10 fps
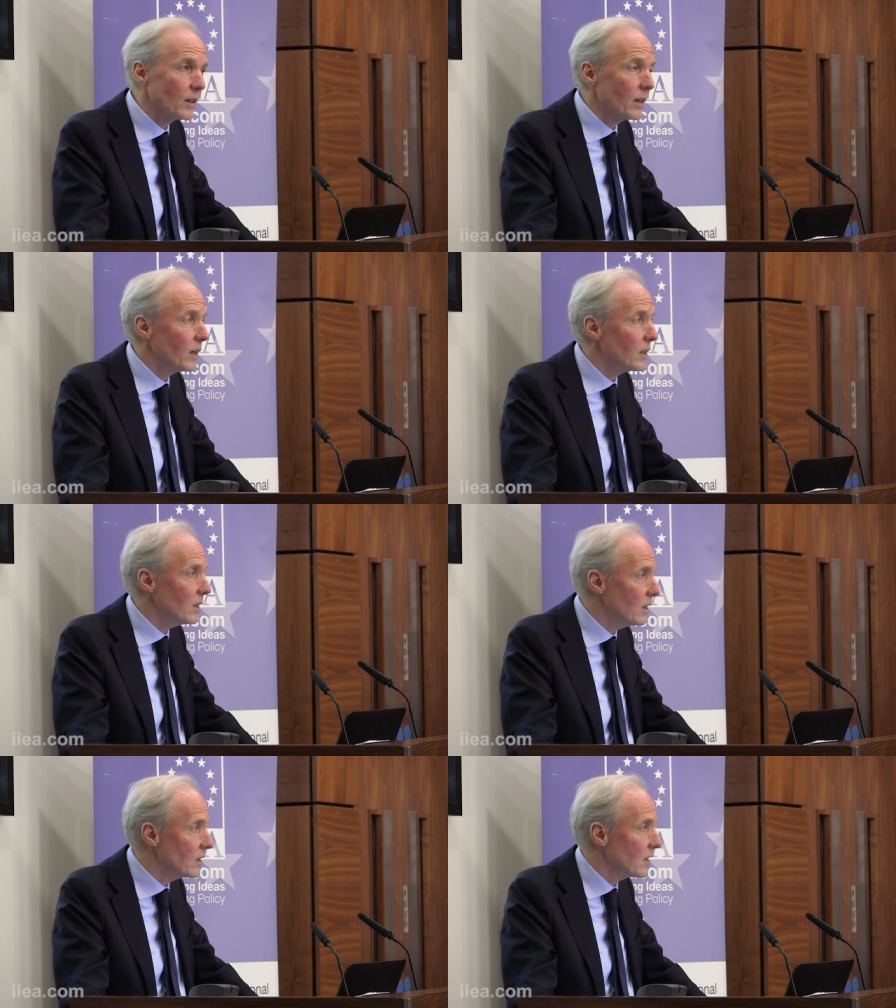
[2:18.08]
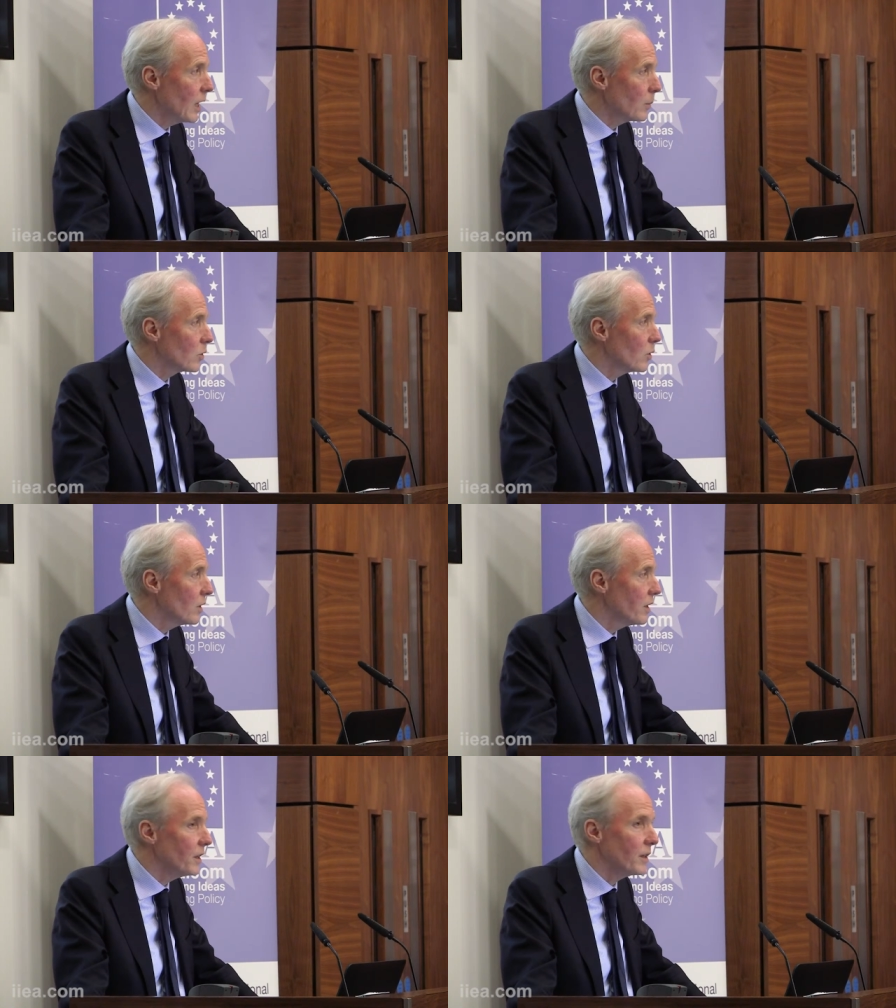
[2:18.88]
That is
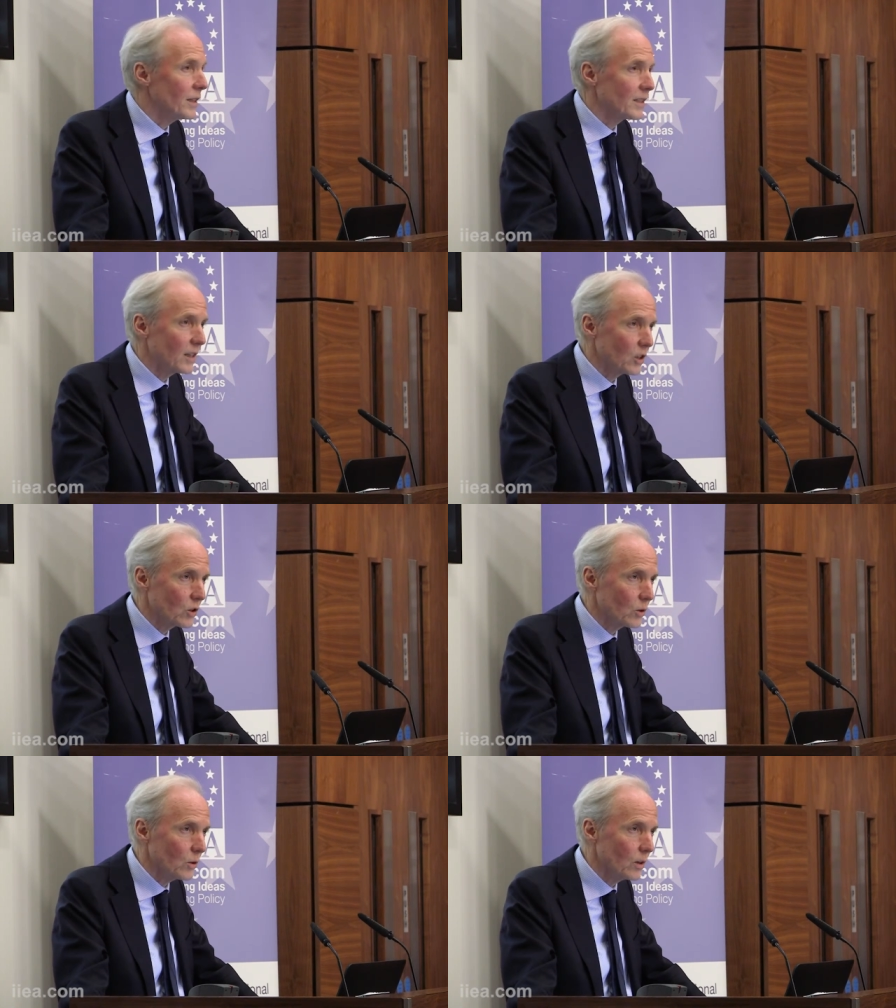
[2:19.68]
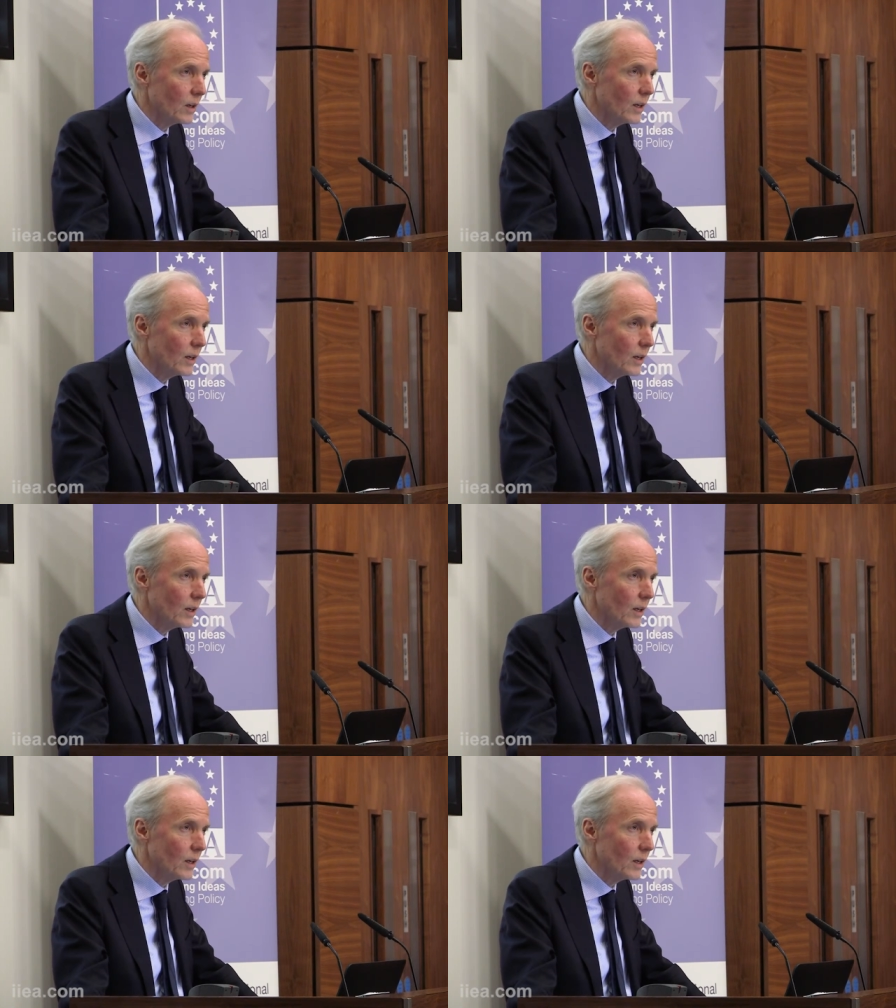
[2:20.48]
absolutely essential.